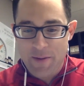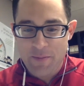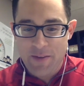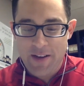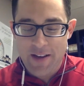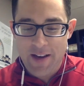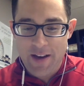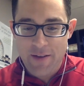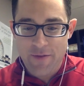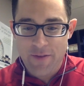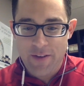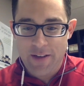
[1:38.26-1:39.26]

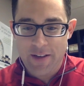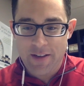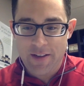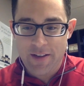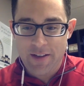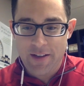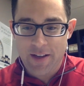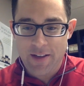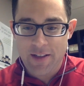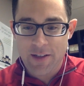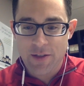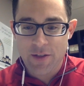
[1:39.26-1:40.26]
I
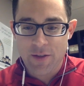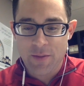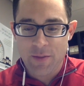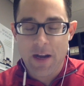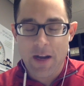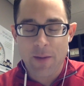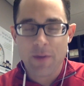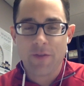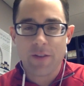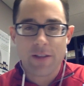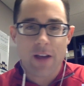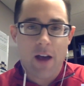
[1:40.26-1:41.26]
teach some anatomy and
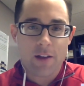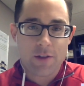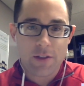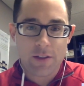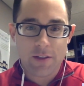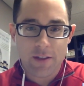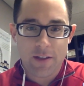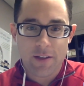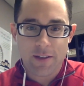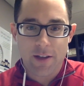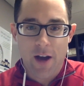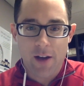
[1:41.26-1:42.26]
physiology
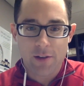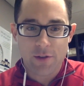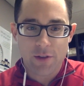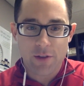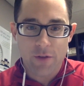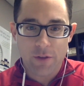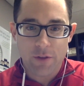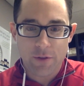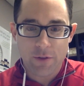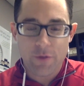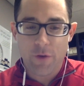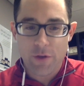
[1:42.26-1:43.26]
at the college level,
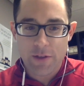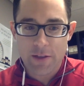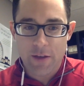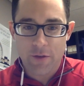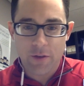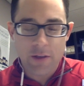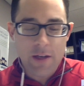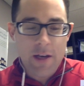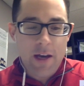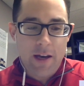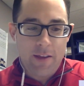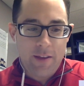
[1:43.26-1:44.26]
university level,
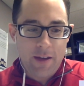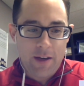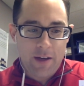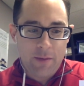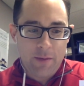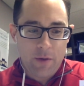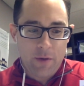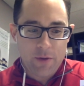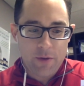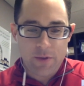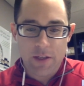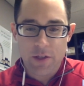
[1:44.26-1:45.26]
and then I'm
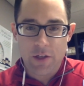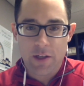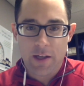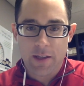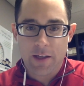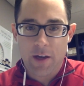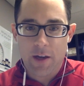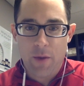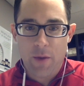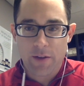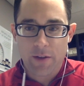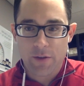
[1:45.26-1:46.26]
also teaching at the
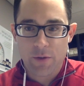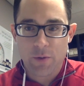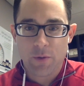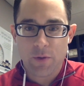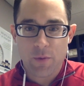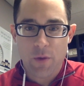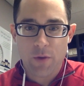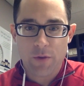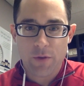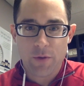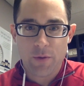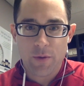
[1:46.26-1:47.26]
chiropractic school as well
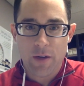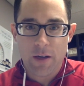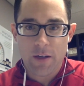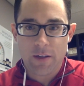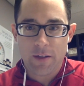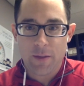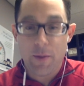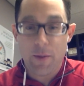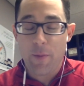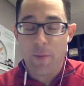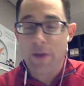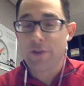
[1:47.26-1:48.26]
too, a
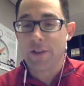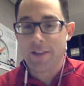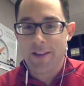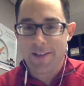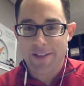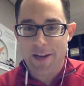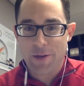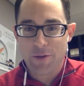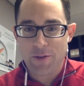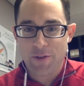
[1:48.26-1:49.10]
palpation class actually.